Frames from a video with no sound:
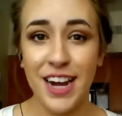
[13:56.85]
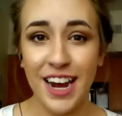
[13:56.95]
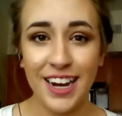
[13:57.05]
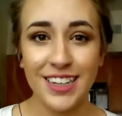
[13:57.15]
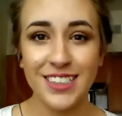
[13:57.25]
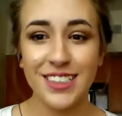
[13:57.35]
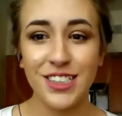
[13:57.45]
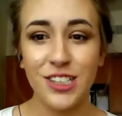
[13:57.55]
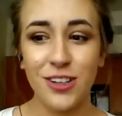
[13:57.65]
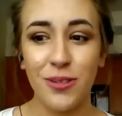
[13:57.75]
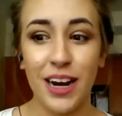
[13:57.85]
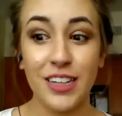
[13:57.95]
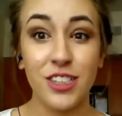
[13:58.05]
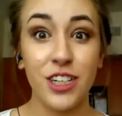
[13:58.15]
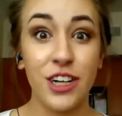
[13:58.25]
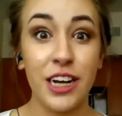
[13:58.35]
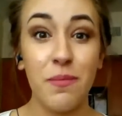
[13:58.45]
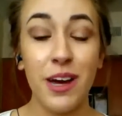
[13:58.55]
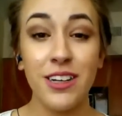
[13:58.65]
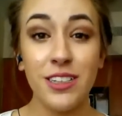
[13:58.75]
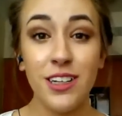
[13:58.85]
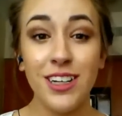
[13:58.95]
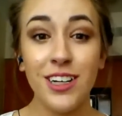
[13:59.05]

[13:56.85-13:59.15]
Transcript: days to answer your email,